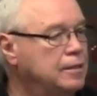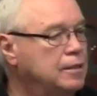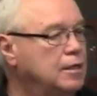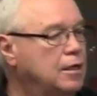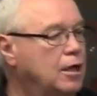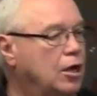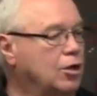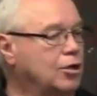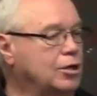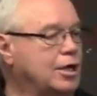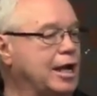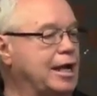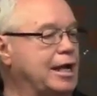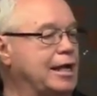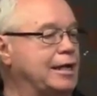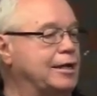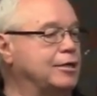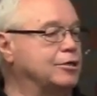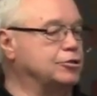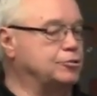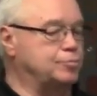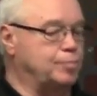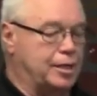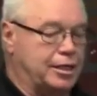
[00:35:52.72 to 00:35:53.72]
Okay,
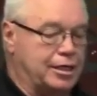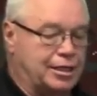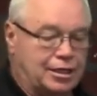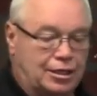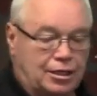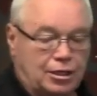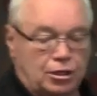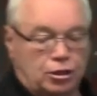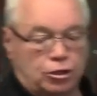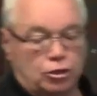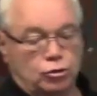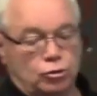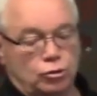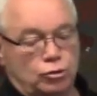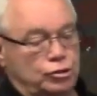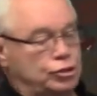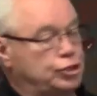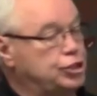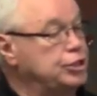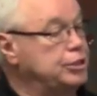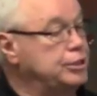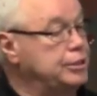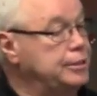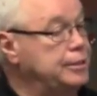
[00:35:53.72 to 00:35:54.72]
here's my
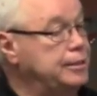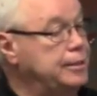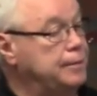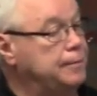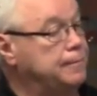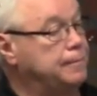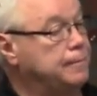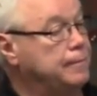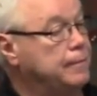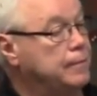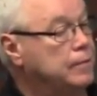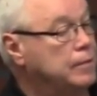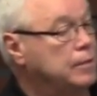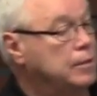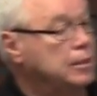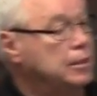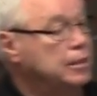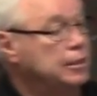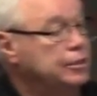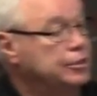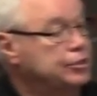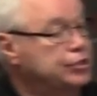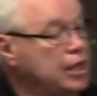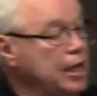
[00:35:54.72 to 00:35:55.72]
conclusion.
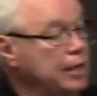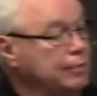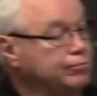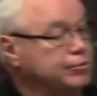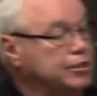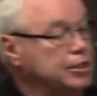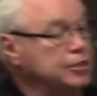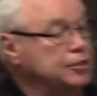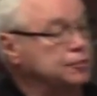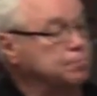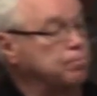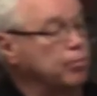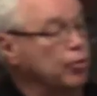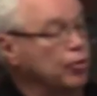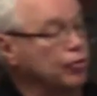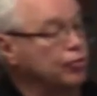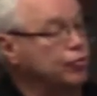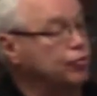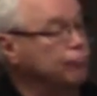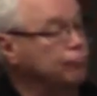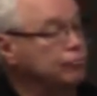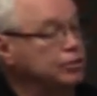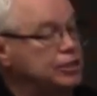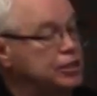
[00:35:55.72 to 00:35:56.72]
Samson's
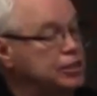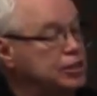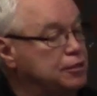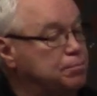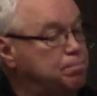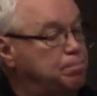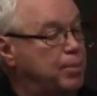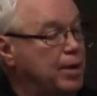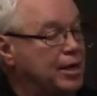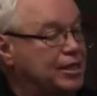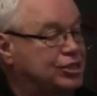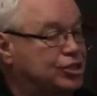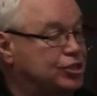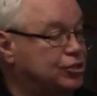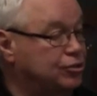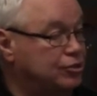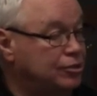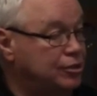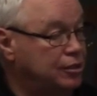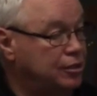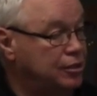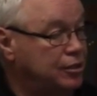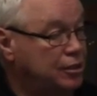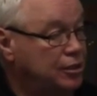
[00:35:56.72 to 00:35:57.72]
birth was
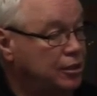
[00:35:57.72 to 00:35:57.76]
special.